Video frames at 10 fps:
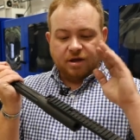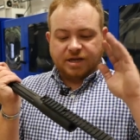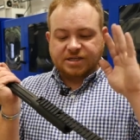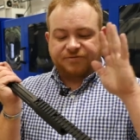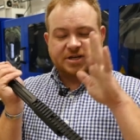
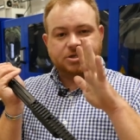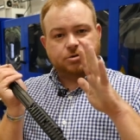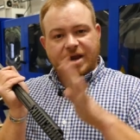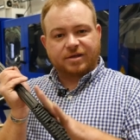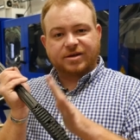It's affixed
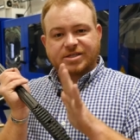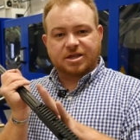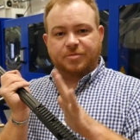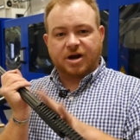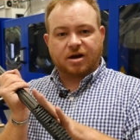directly to
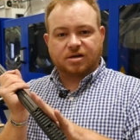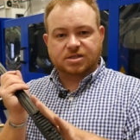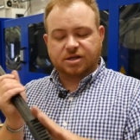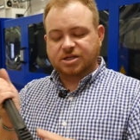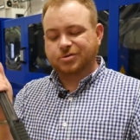the barrel
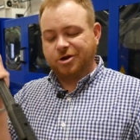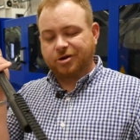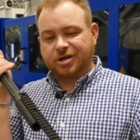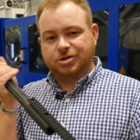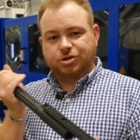so this way you
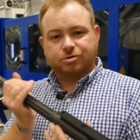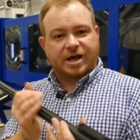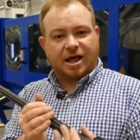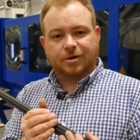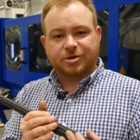can do
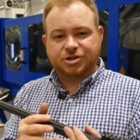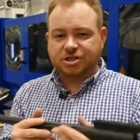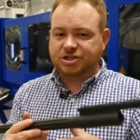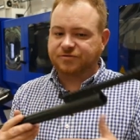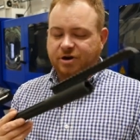caliber
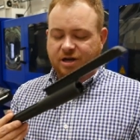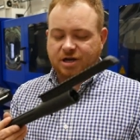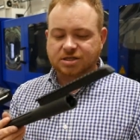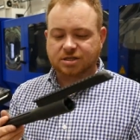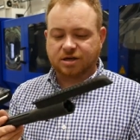changes
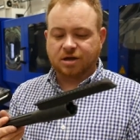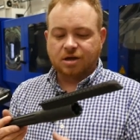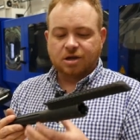very easily.